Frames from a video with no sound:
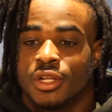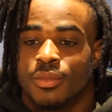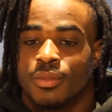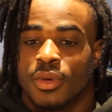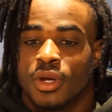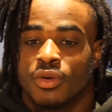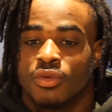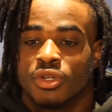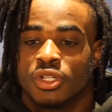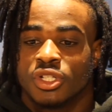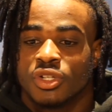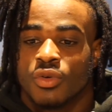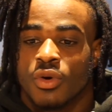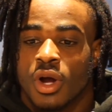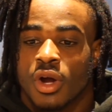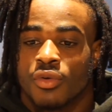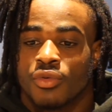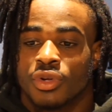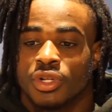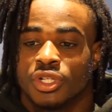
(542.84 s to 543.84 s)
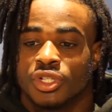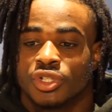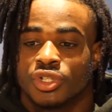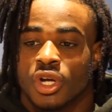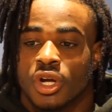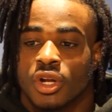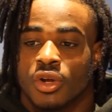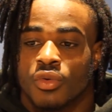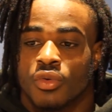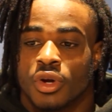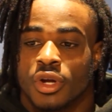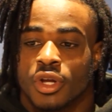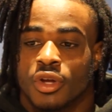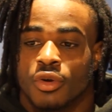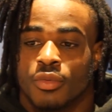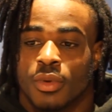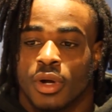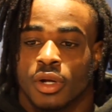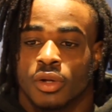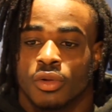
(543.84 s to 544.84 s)
the main reason why I really started working
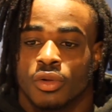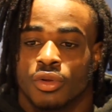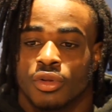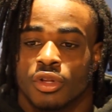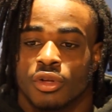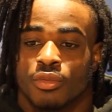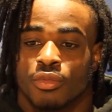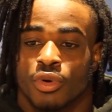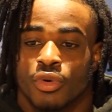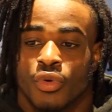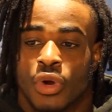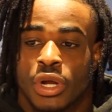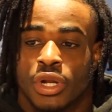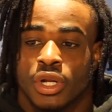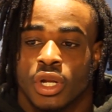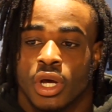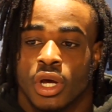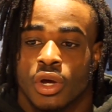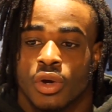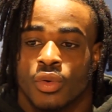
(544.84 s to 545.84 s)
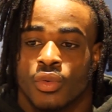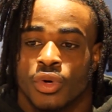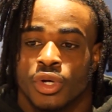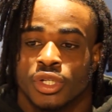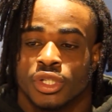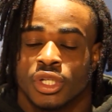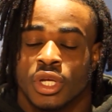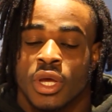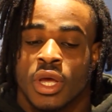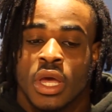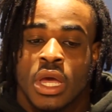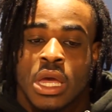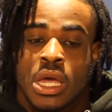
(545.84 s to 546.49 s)
on my clothing brand right now was